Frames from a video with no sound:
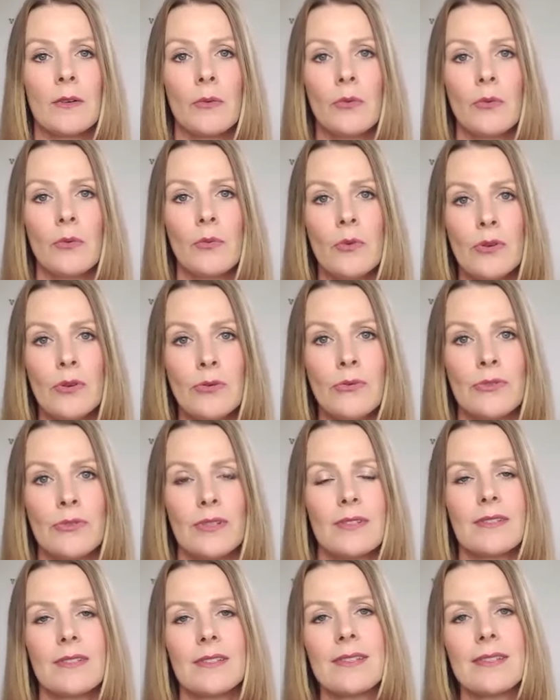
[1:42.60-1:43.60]
wound,
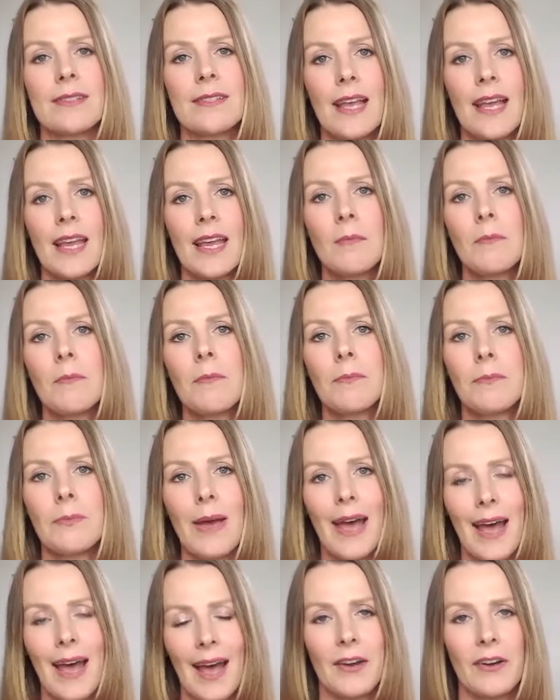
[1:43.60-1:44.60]
it's the same
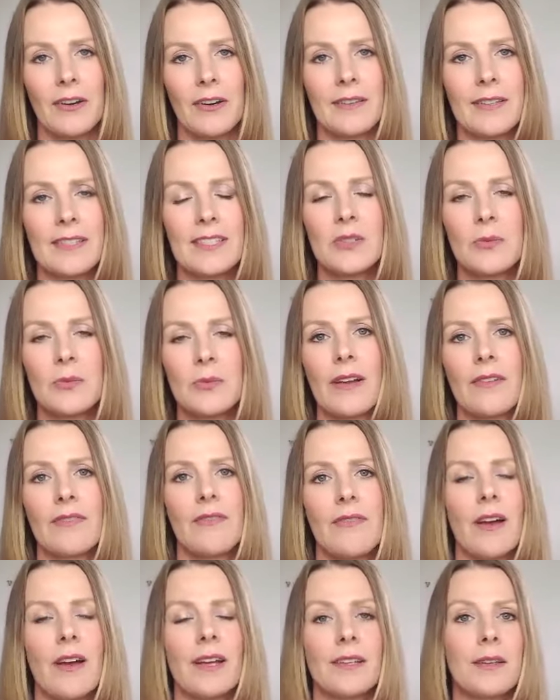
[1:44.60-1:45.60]
pattern. This is what I
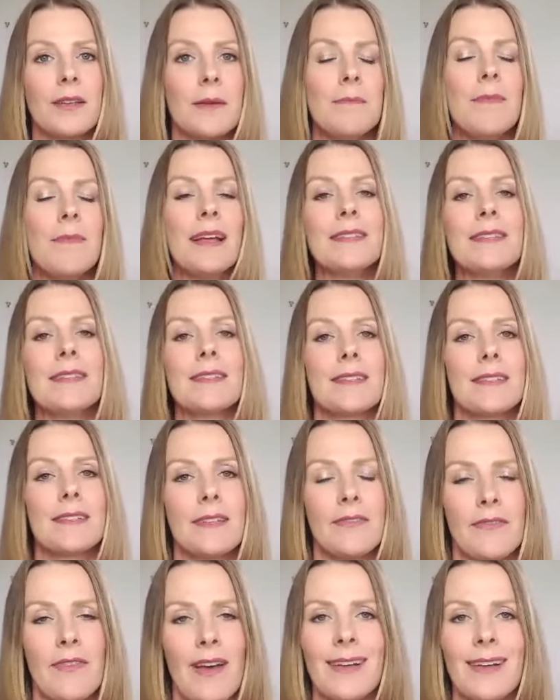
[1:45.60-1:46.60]
find
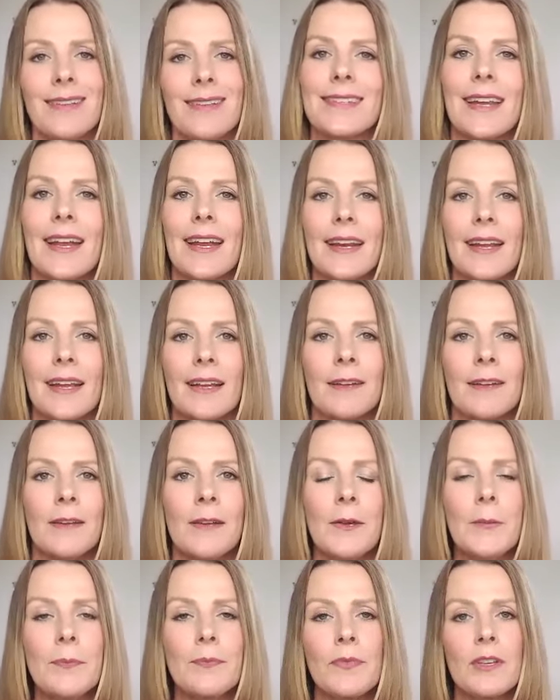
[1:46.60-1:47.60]
immensely fascinating.
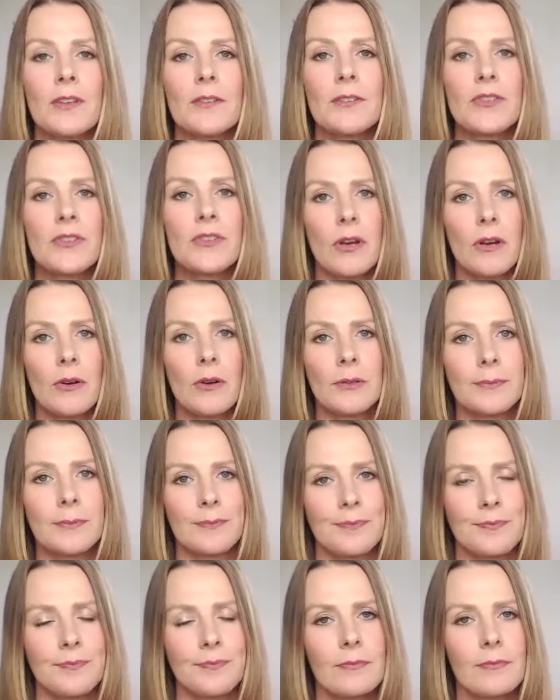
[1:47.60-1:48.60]

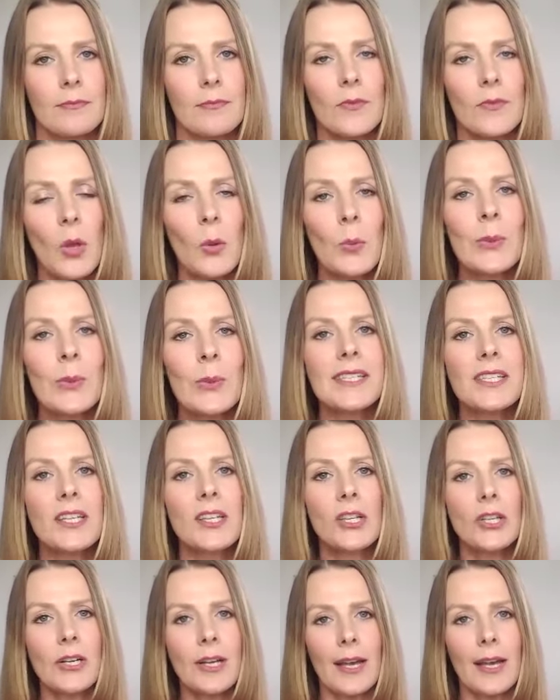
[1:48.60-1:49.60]
So we need
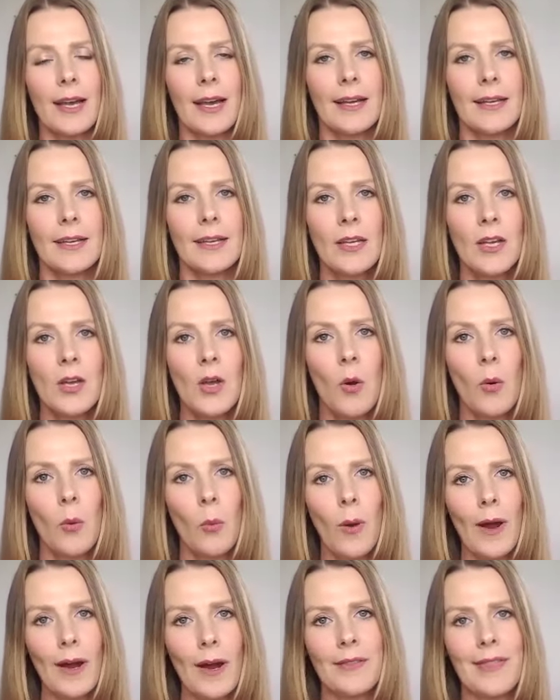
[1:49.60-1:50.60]
to look at
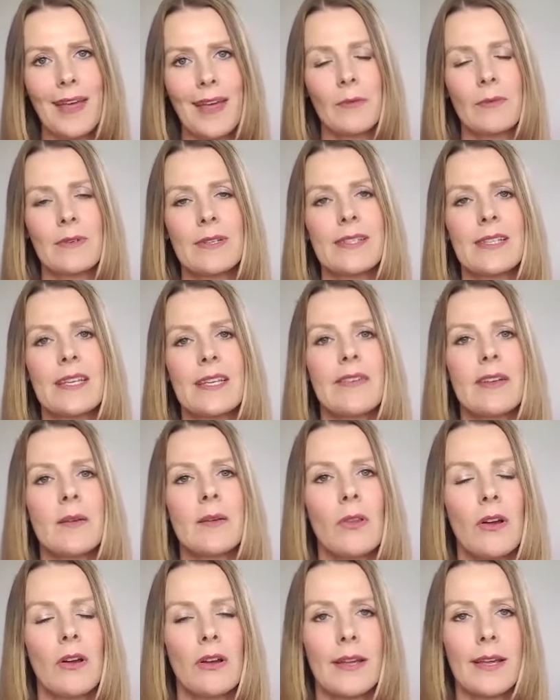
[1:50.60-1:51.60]
where that
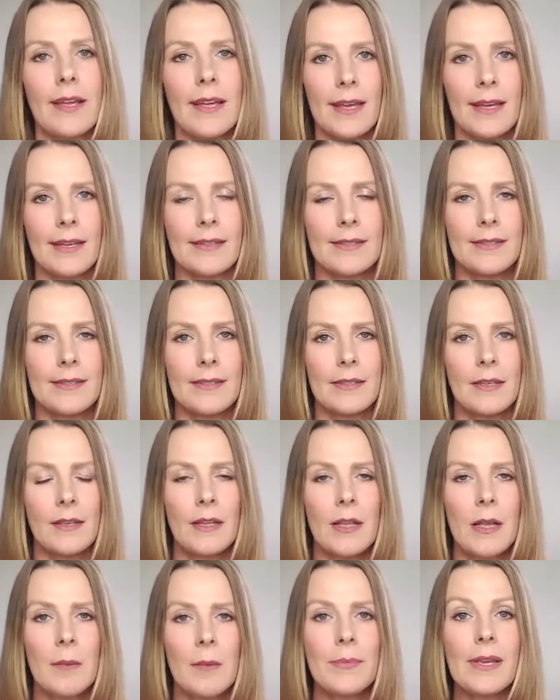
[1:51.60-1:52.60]
receiving block is,
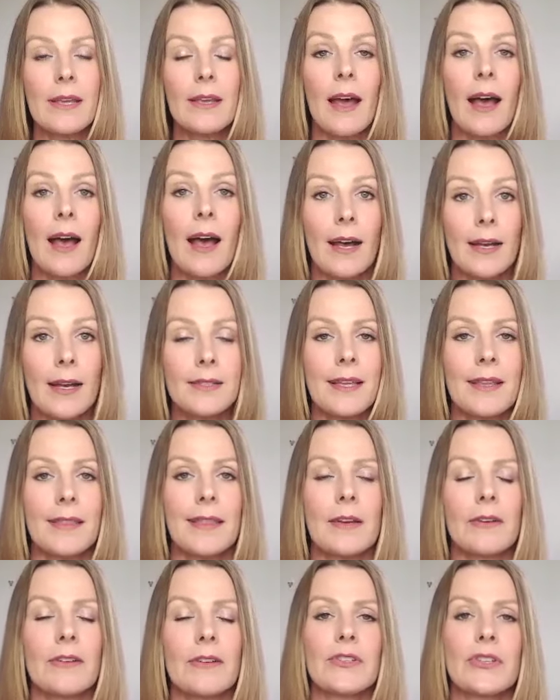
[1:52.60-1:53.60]
because
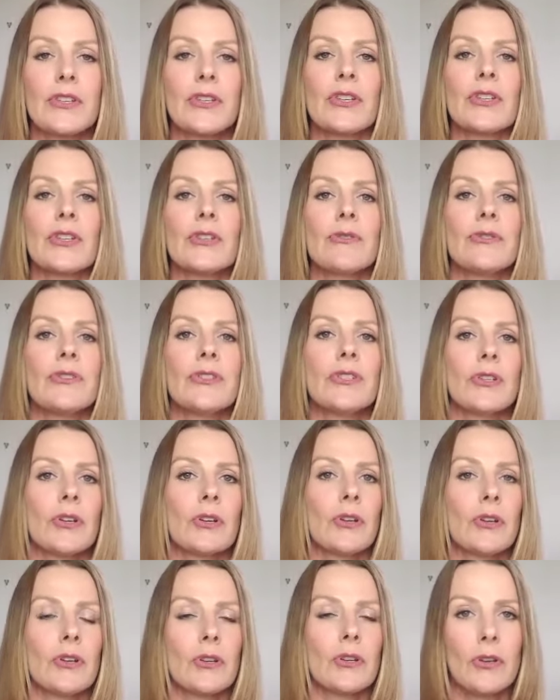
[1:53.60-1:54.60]
there is a huge
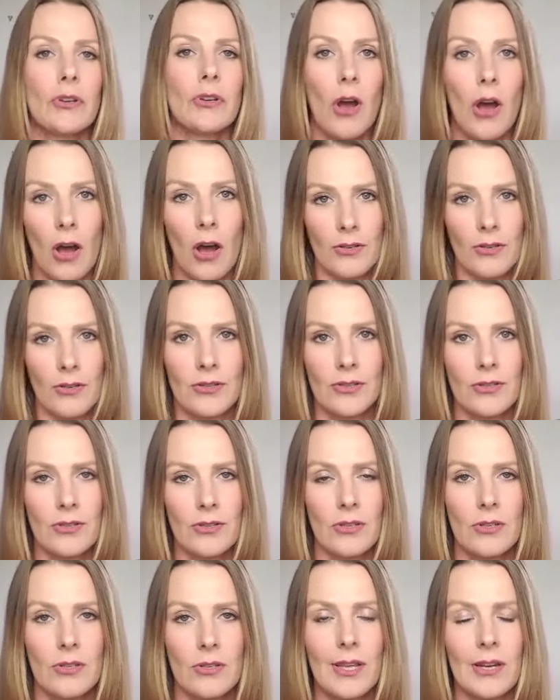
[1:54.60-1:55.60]

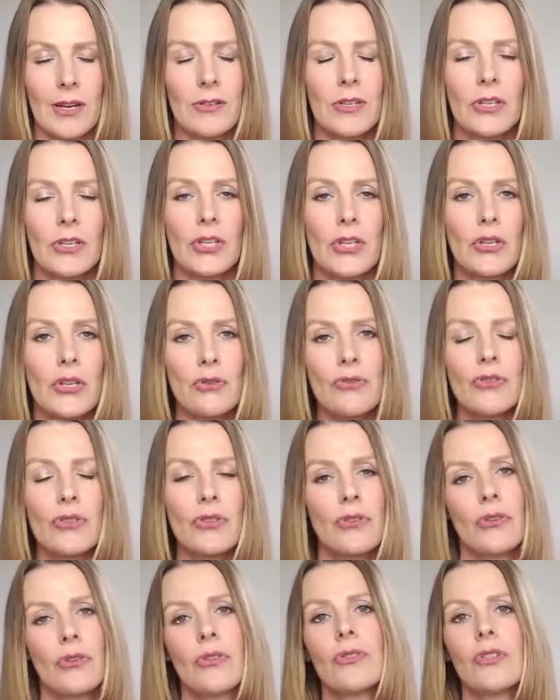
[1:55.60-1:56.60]
cost. There's a
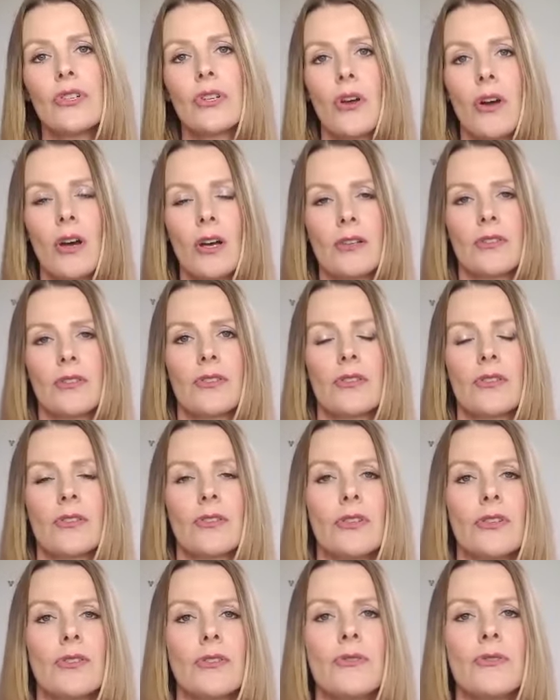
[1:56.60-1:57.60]
huge, huge
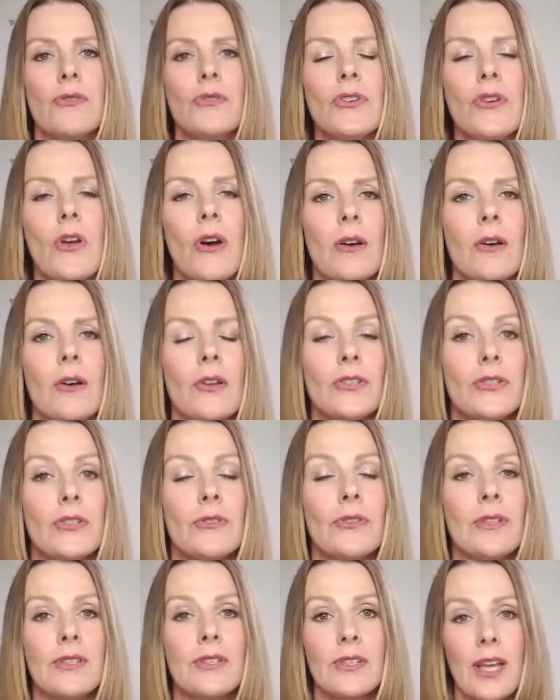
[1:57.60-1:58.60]
cost to not,
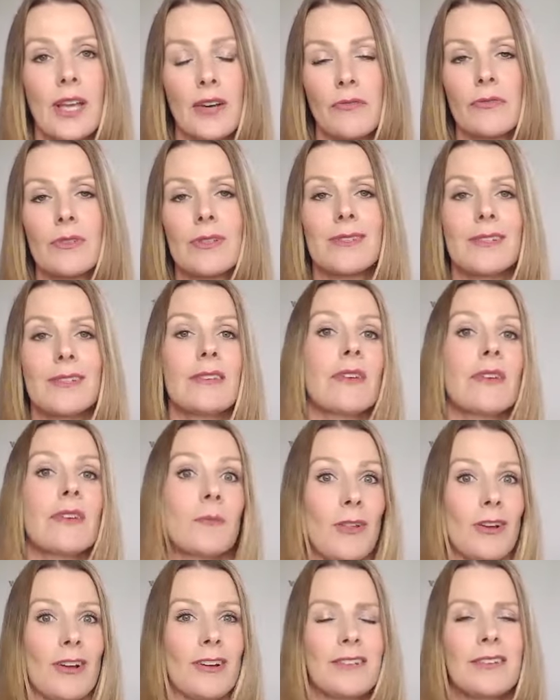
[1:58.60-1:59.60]
to this kind of receiving
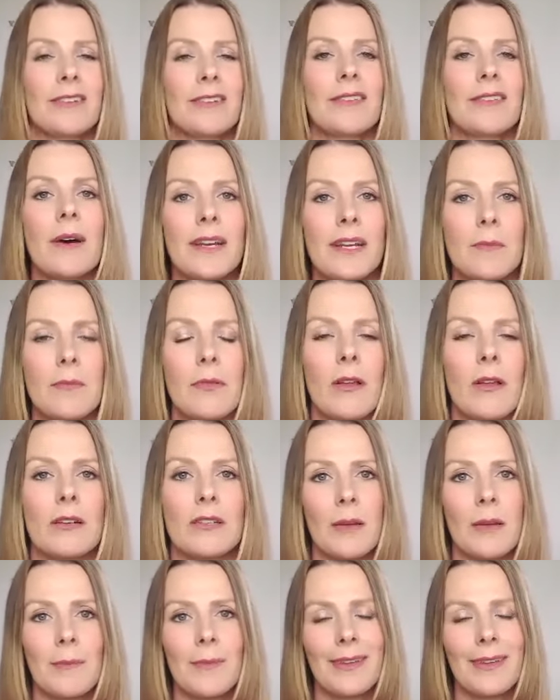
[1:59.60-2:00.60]
block, to the money
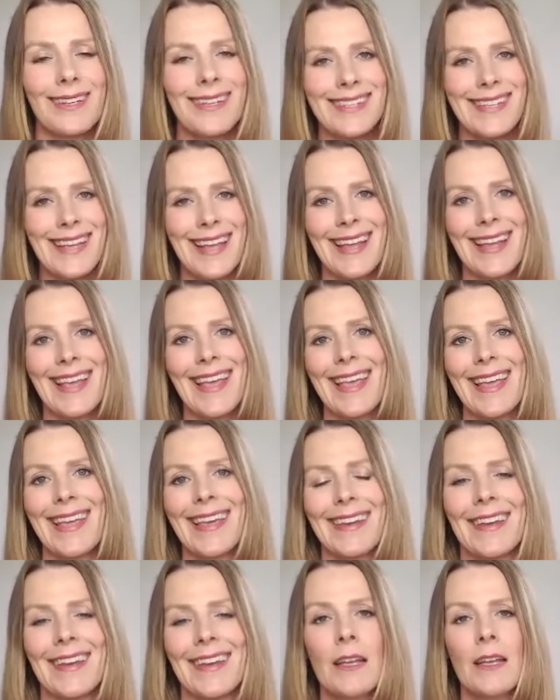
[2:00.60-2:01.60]
block, to not be able to take
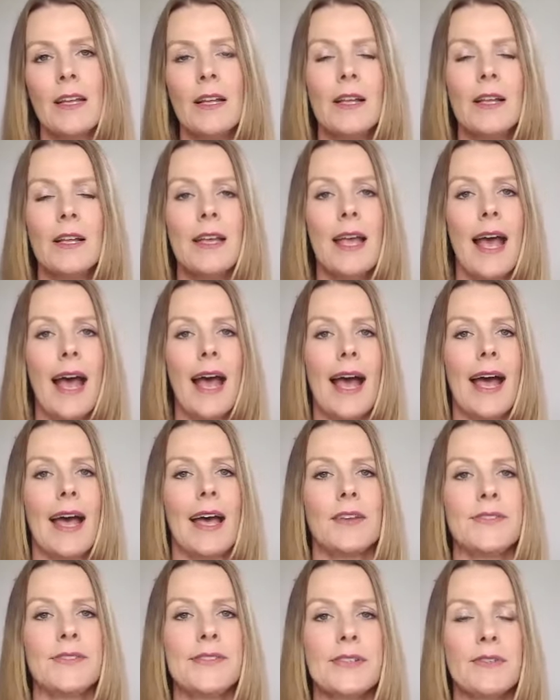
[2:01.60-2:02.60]
in.
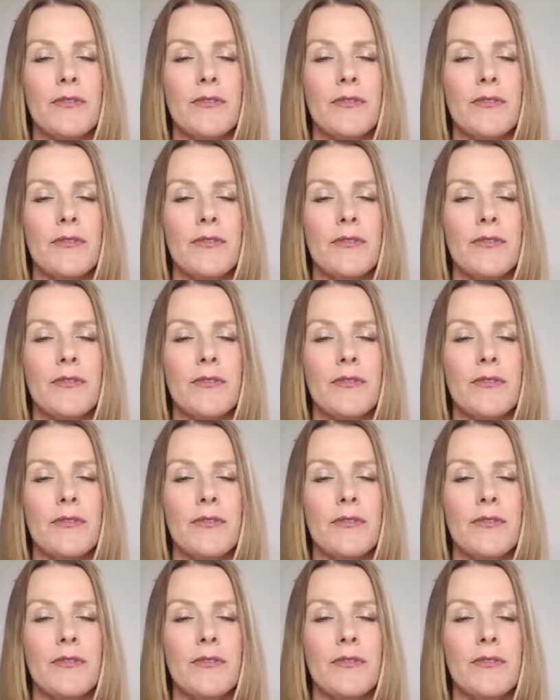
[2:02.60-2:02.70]
And